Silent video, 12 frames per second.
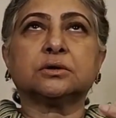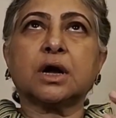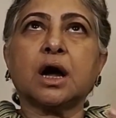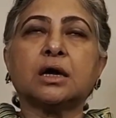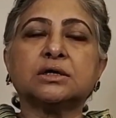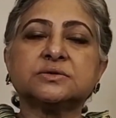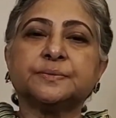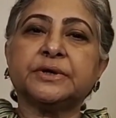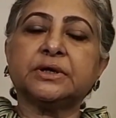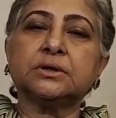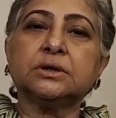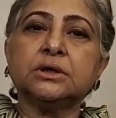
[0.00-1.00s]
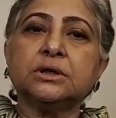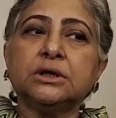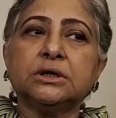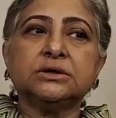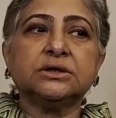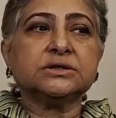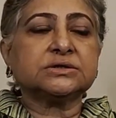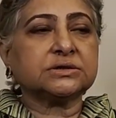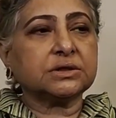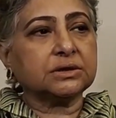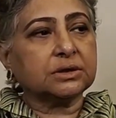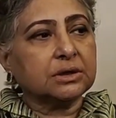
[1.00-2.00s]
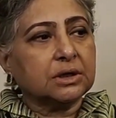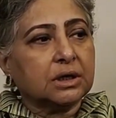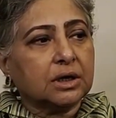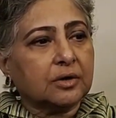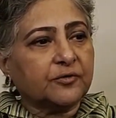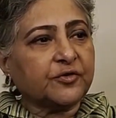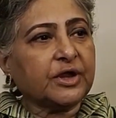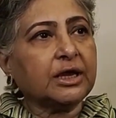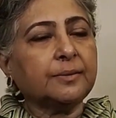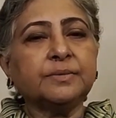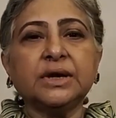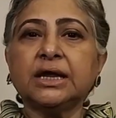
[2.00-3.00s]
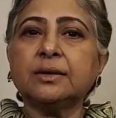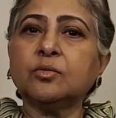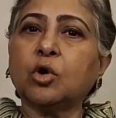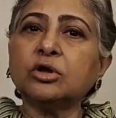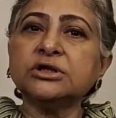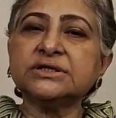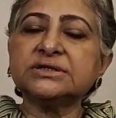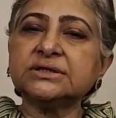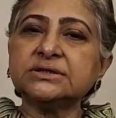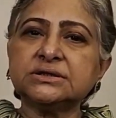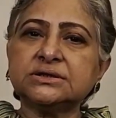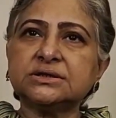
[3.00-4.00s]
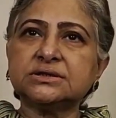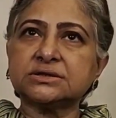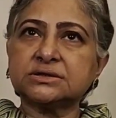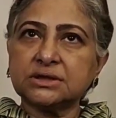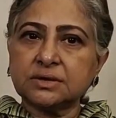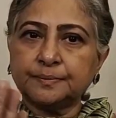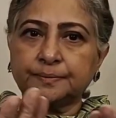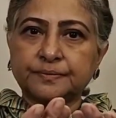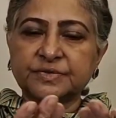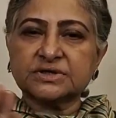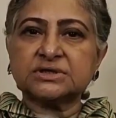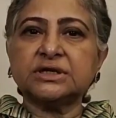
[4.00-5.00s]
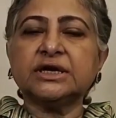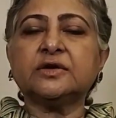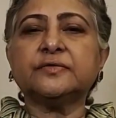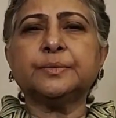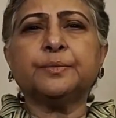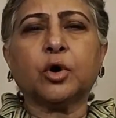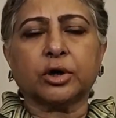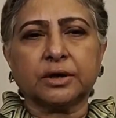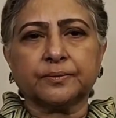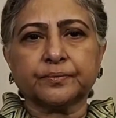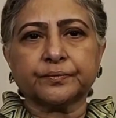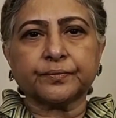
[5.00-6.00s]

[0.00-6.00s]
cars, big this and fame, name, all these things. It is just the need of the body.